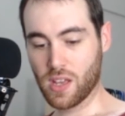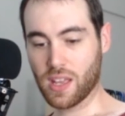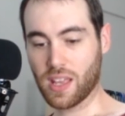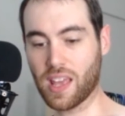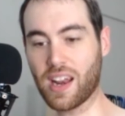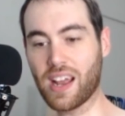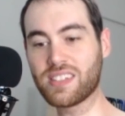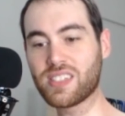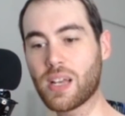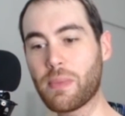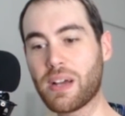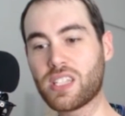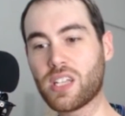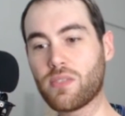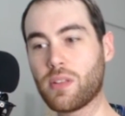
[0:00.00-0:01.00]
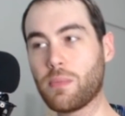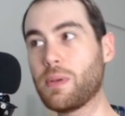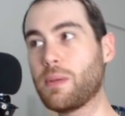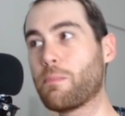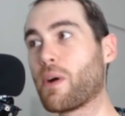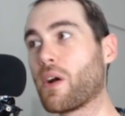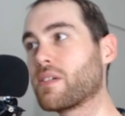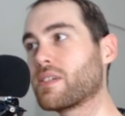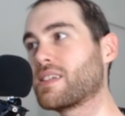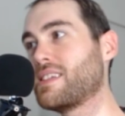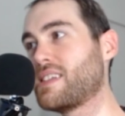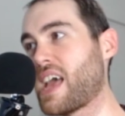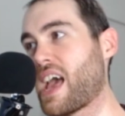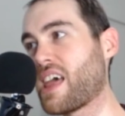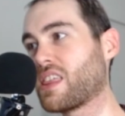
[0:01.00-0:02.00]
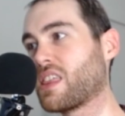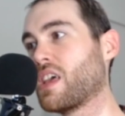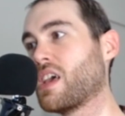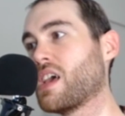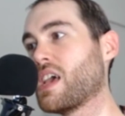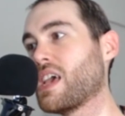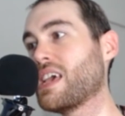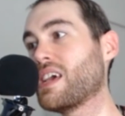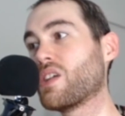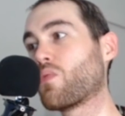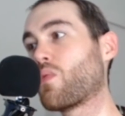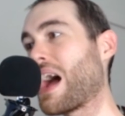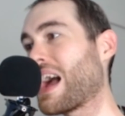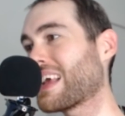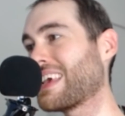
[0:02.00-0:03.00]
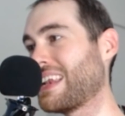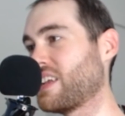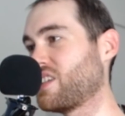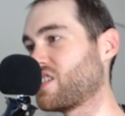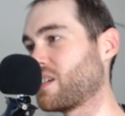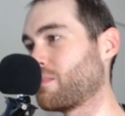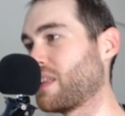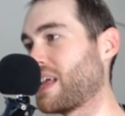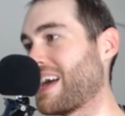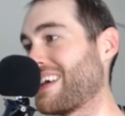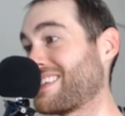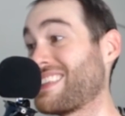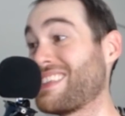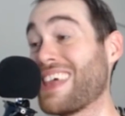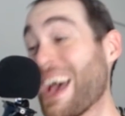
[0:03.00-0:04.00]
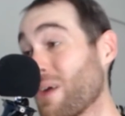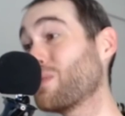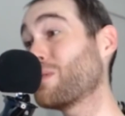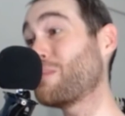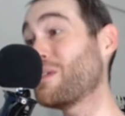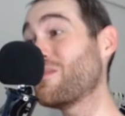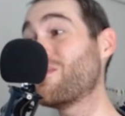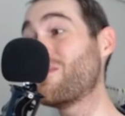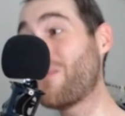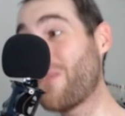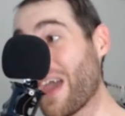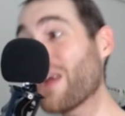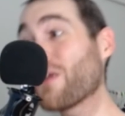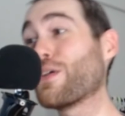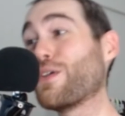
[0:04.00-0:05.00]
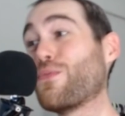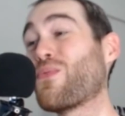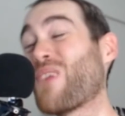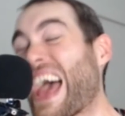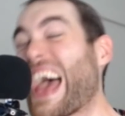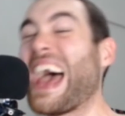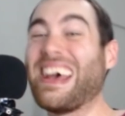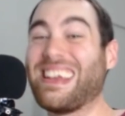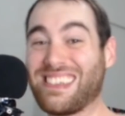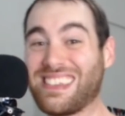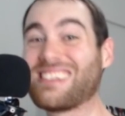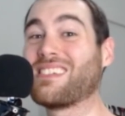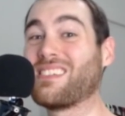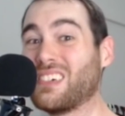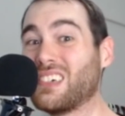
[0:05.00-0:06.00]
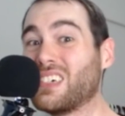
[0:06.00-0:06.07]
Can I set myself to be burnt to death in a rocket engine blast? That would be very fast.